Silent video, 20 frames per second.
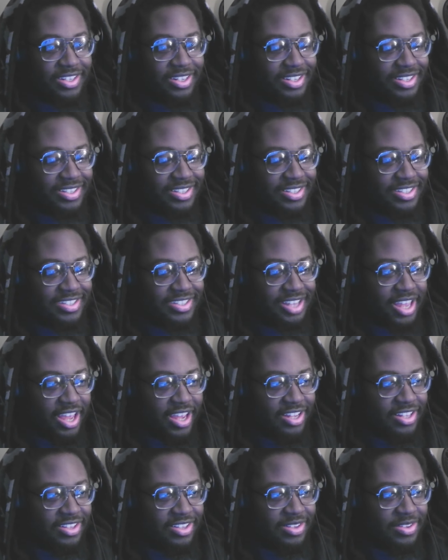
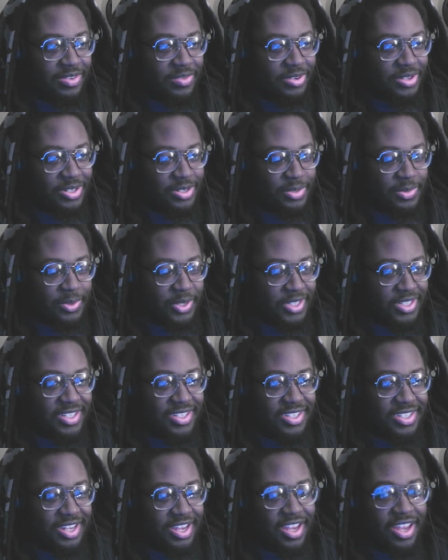exactly what he's about to
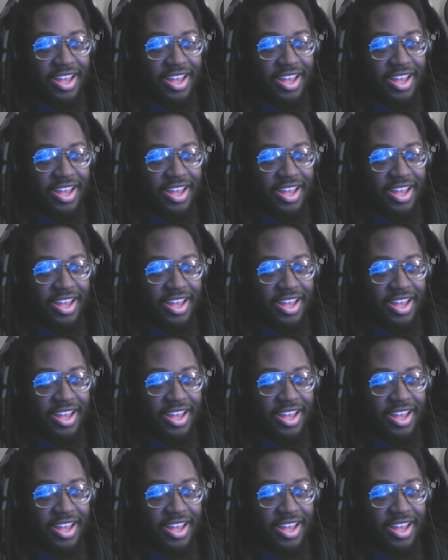say.